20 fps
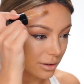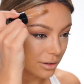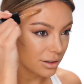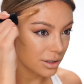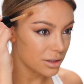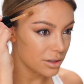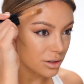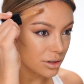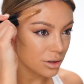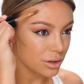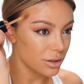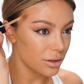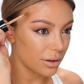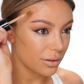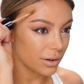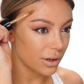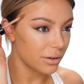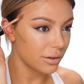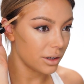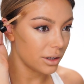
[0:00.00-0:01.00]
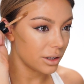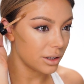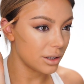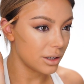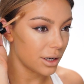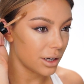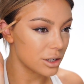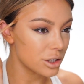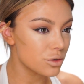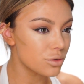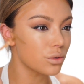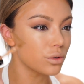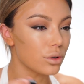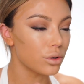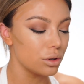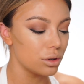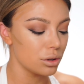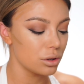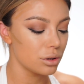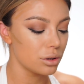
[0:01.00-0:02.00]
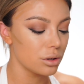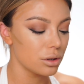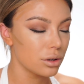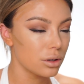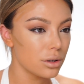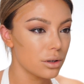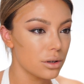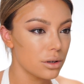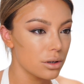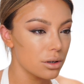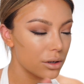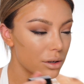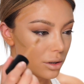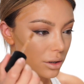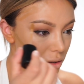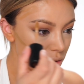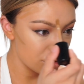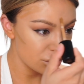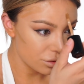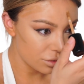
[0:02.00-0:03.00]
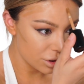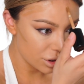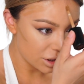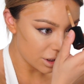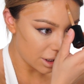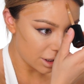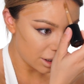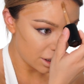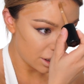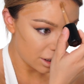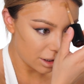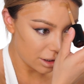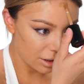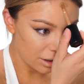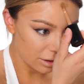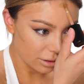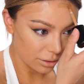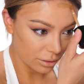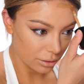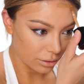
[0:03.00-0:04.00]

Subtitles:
This is also a very natural contour shade.